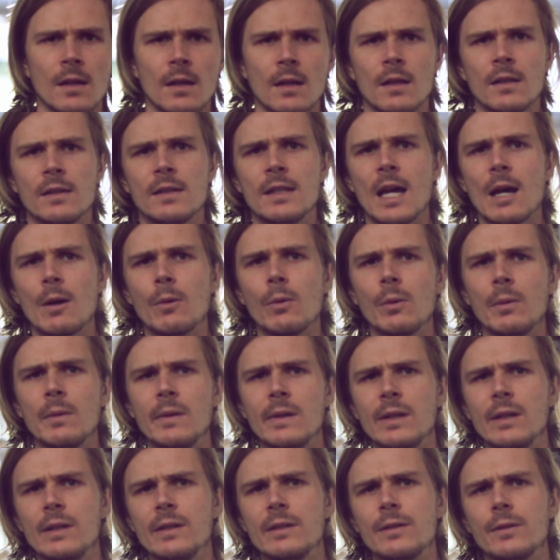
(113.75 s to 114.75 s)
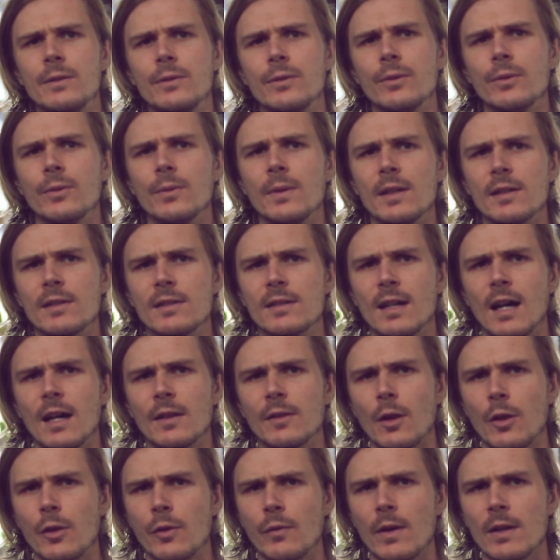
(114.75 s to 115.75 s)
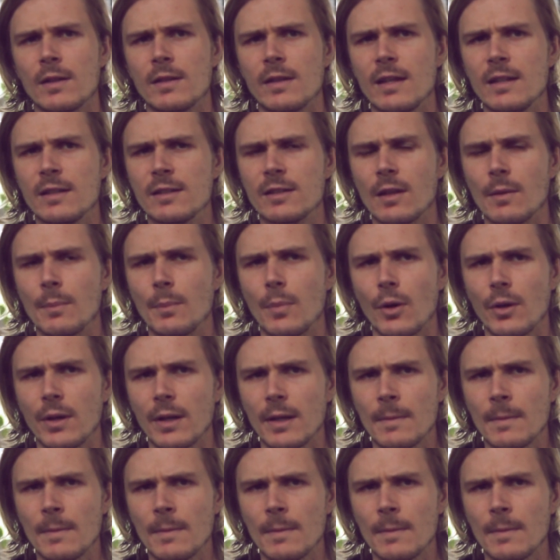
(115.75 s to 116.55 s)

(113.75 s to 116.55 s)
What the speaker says: Now all we need to do is cut the threads into the body.